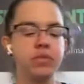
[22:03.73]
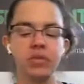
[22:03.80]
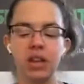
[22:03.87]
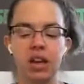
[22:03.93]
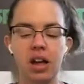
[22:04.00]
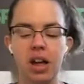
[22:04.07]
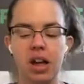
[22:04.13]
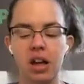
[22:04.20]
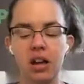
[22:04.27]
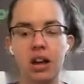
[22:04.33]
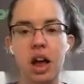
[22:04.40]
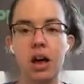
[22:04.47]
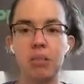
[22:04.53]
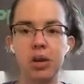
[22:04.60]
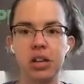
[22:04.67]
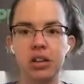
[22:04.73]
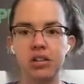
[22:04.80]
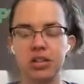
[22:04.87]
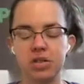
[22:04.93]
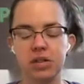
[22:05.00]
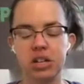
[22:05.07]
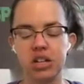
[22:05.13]
got me
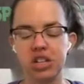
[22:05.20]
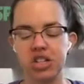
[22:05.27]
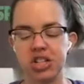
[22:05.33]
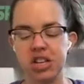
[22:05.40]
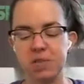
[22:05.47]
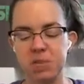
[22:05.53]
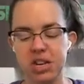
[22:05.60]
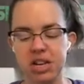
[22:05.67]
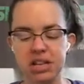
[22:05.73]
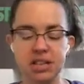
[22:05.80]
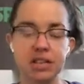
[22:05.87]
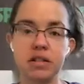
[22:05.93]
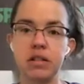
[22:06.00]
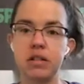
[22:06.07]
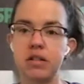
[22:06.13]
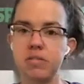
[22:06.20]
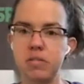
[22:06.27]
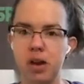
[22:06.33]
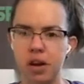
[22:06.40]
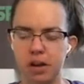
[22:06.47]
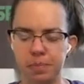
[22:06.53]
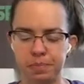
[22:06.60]
into it because she made
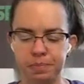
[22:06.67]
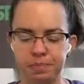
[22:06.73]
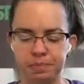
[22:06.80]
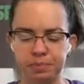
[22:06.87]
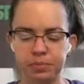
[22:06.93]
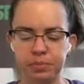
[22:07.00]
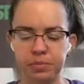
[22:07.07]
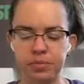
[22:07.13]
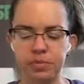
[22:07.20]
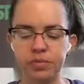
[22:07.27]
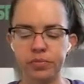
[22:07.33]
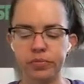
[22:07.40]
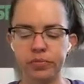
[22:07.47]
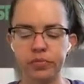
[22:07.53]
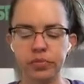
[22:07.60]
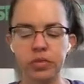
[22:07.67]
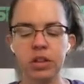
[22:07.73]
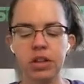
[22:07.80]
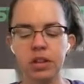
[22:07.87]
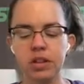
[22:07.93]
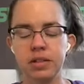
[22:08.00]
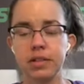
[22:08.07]
some
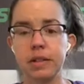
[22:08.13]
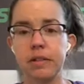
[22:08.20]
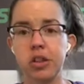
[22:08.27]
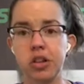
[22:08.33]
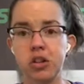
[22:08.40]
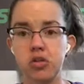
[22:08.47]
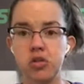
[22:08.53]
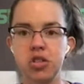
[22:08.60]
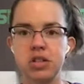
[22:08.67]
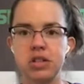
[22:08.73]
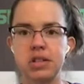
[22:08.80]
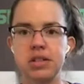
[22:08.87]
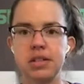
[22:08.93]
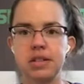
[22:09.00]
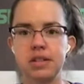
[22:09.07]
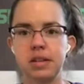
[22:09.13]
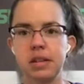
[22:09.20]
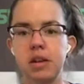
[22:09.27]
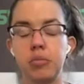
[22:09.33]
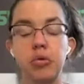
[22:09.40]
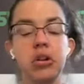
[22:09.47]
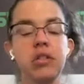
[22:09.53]
solid lotions a
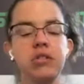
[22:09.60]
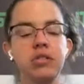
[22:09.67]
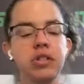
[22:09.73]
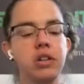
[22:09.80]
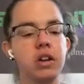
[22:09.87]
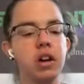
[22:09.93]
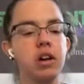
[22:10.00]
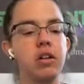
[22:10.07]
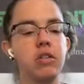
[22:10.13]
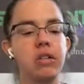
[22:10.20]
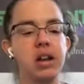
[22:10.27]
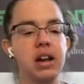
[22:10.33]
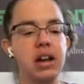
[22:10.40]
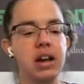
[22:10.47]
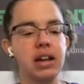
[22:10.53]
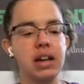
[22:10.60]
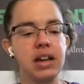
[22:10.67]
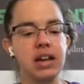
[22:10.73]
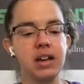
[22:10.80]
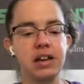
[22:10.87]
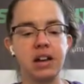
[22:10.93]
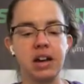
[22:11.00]
couple years ago, and I
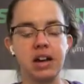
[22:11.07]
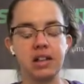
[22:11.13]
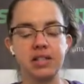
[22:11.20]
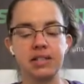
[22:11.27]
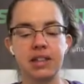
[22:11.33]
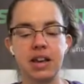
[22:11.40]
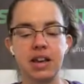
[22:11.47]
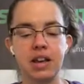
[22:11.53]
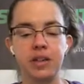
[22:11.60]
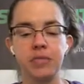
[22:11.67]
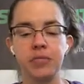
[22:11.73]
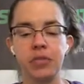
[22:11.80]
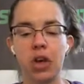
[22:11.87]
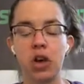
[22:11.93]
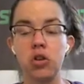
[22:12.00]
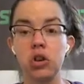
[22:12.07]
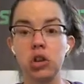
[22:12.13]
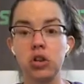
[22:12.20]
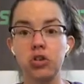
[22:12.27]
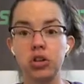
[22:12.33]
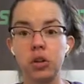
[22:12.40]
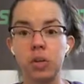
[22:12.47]
had said, oh, you know,
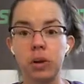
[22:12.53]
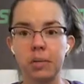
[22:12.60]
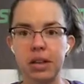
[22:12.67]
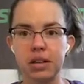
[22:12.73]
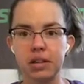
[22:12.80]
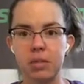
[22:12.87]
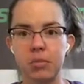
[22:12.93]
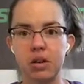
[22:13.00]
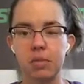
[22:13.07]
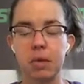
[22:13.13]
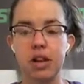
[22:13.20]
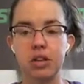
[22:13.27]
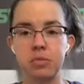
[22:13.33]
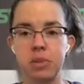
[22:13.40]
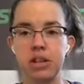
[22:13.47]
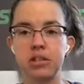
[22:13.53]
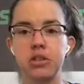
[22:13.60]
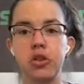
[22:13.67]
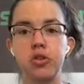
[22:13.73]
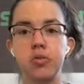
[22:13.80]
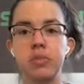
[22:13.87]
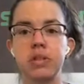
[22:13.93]
do you want to make some to match my
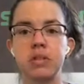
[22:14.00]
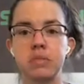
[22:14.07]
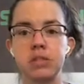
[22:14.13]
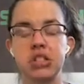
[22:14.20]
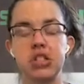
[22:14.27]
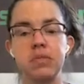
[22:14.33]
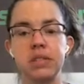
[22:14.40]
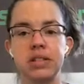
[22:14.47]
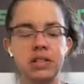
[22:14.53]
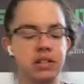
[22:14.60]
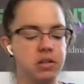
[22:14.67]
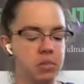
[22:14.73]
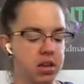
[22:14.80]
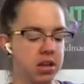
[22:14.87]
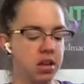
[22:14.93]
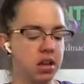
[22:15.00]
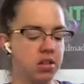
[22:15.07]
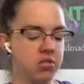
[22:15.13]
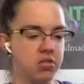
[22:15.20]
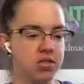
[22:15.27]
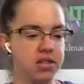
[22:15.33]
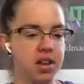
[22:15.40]
soaps? But she was into making other
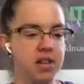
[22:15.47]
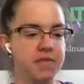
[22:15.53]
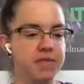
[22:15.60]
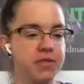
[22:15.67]
stuff,